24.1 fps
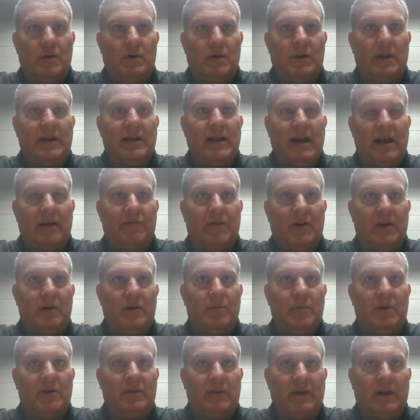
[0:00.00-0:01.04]
didn't have
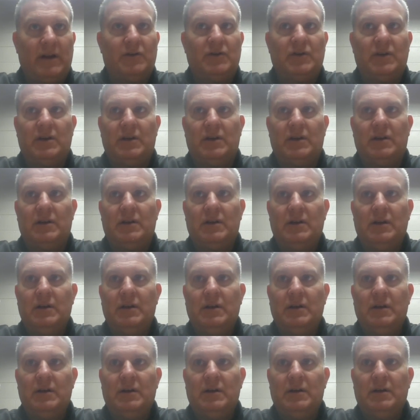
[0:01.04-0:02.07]
him and his energy and
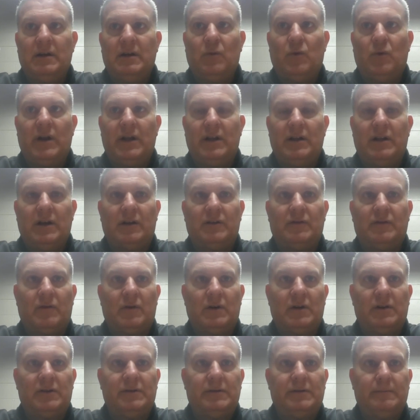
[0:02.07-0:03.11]
what he does for
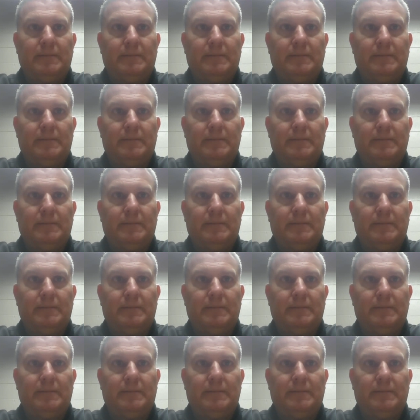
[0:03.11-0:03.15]
us.